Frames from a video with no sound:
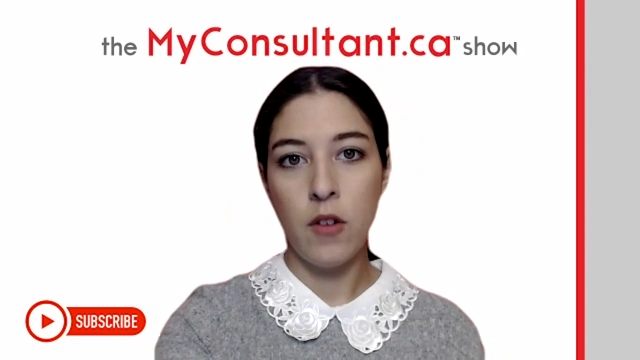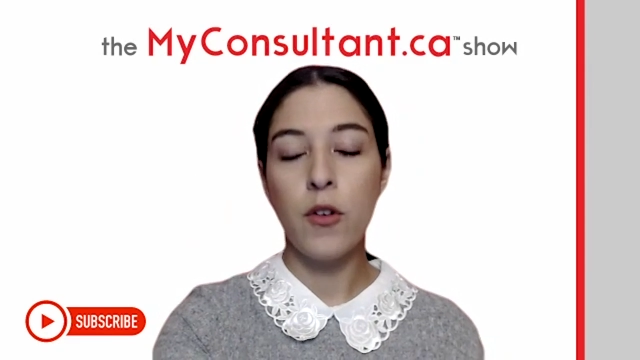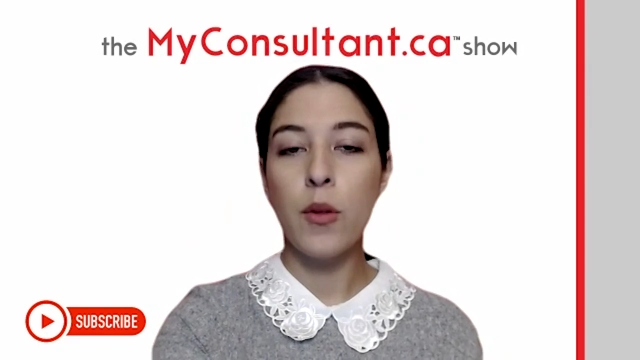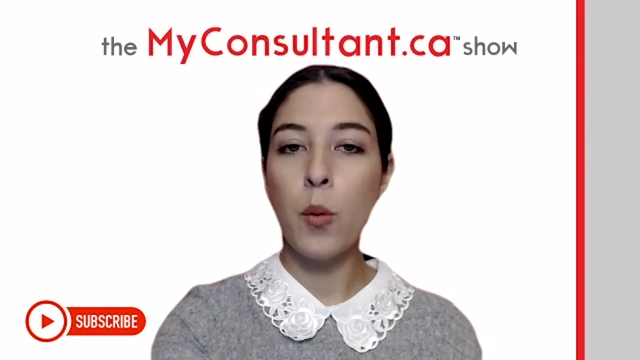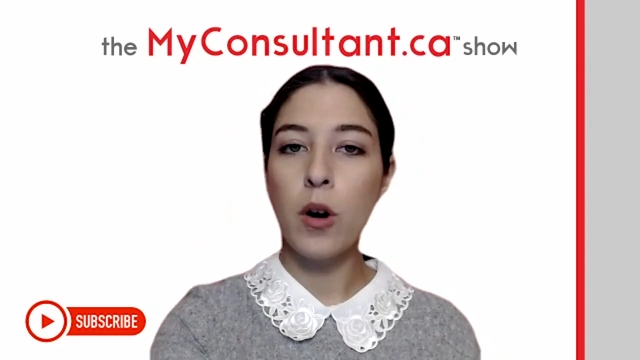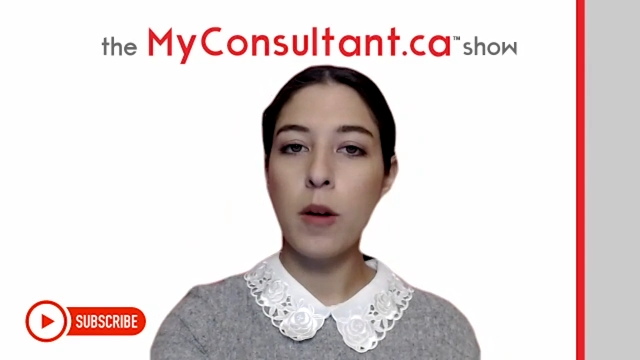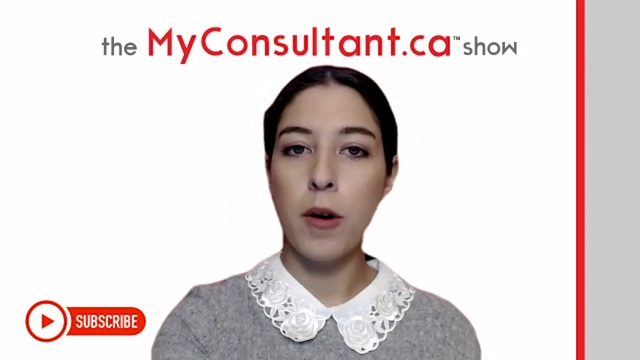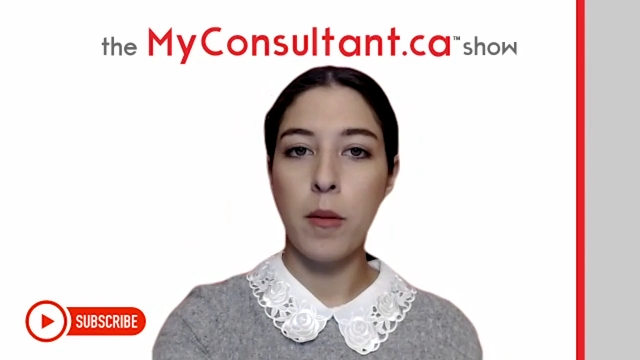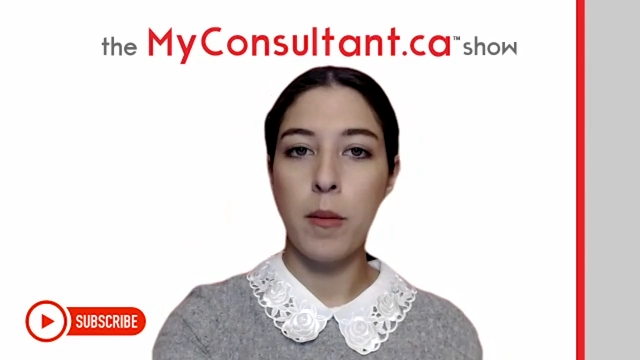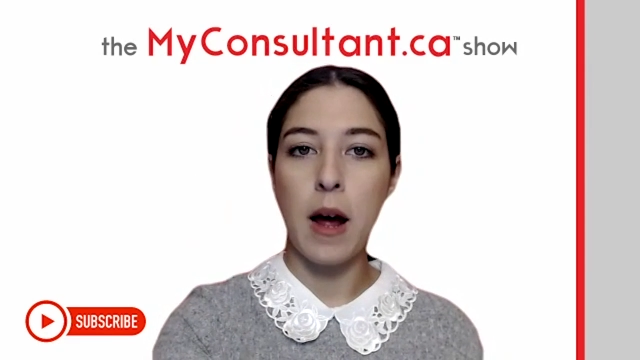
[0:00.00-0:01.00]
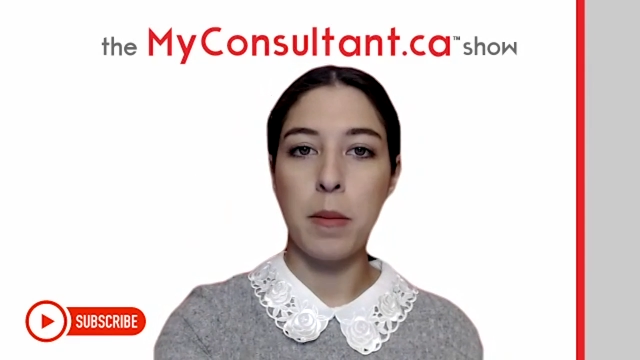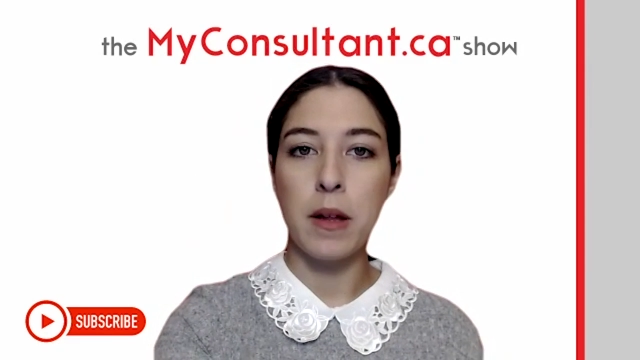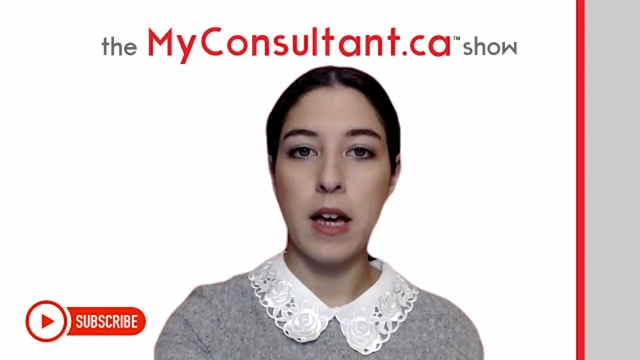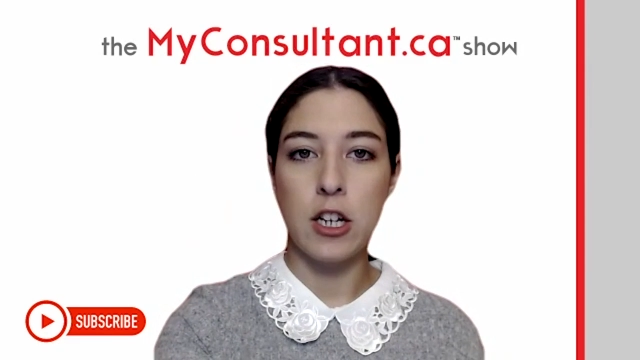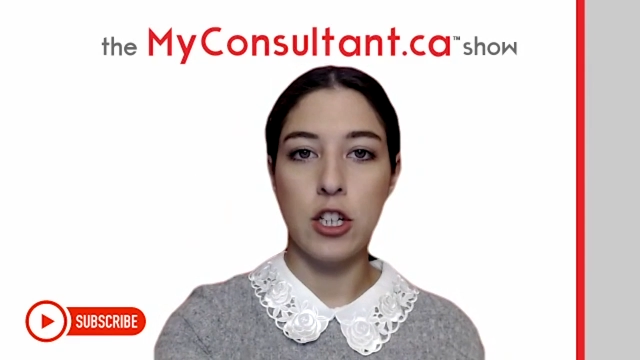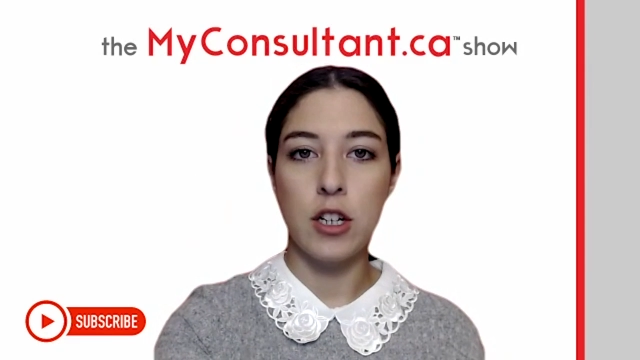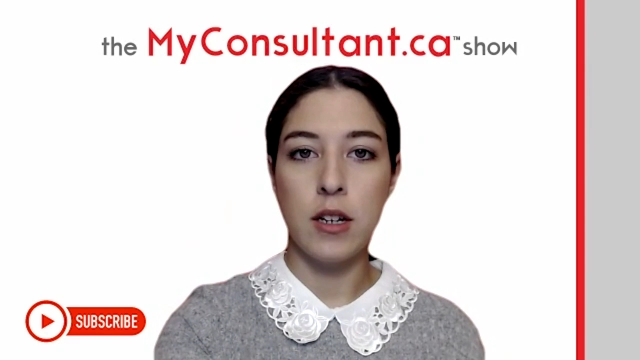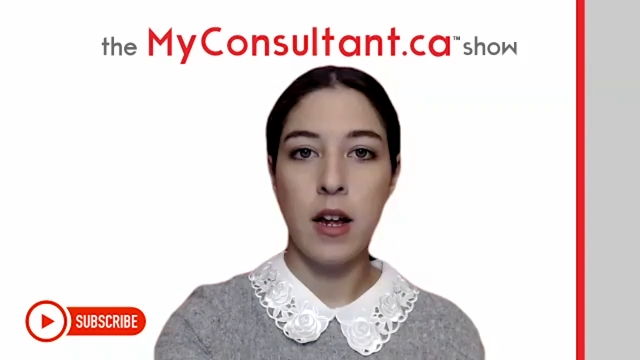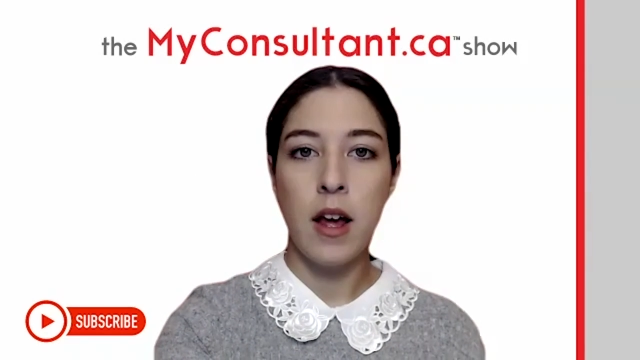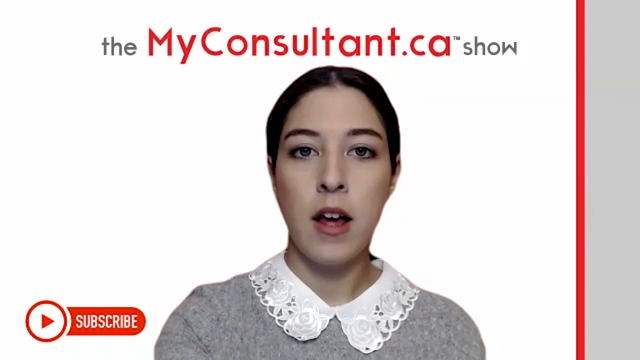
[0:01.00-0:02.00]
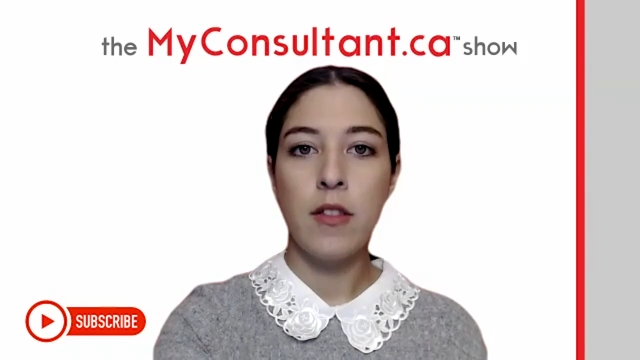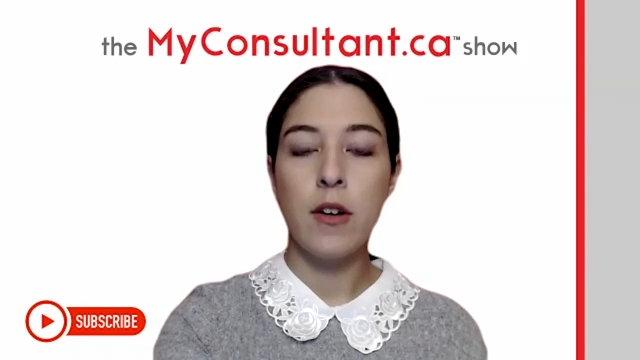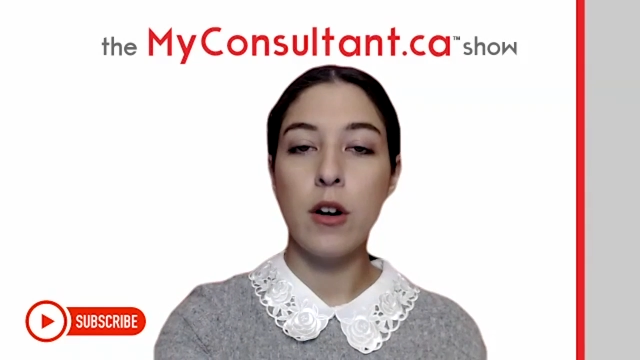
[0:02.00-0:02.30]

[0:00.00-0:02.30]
For the work permit application, there